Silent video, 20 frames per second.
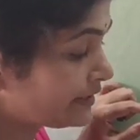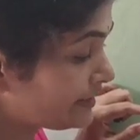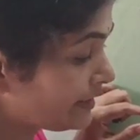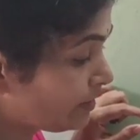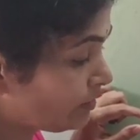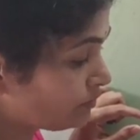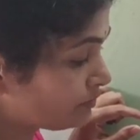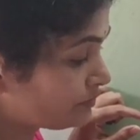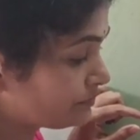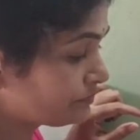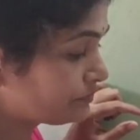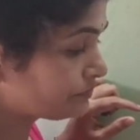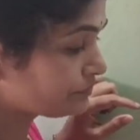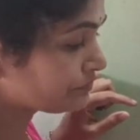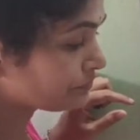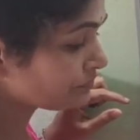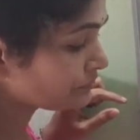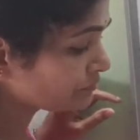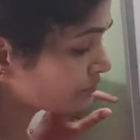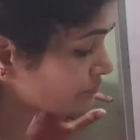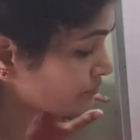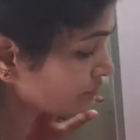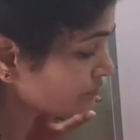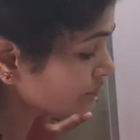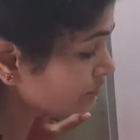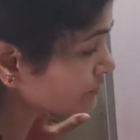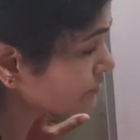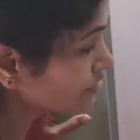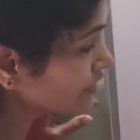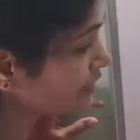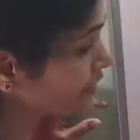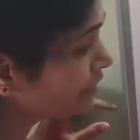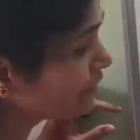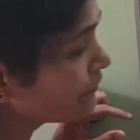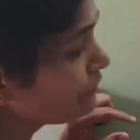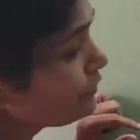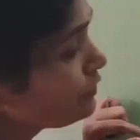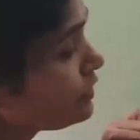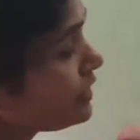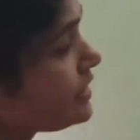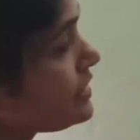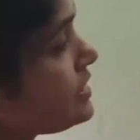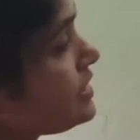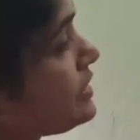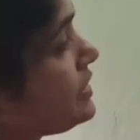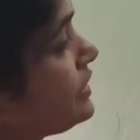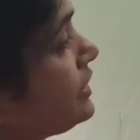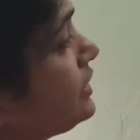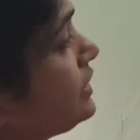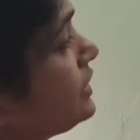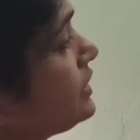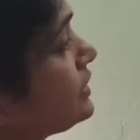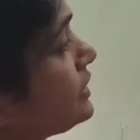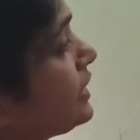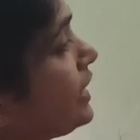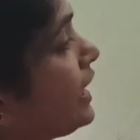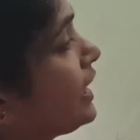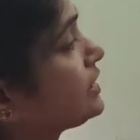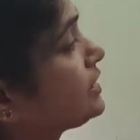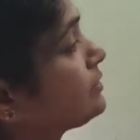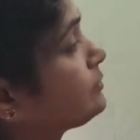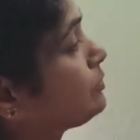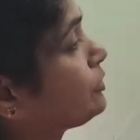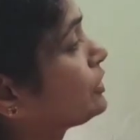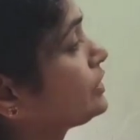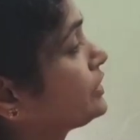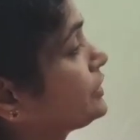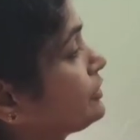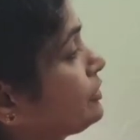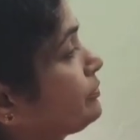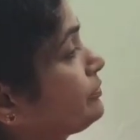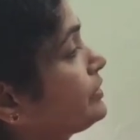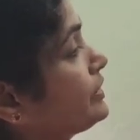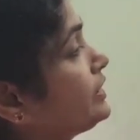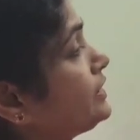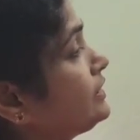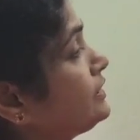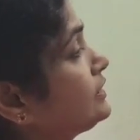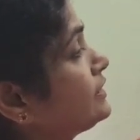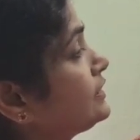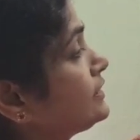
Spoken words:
now if you consider the other polynomial,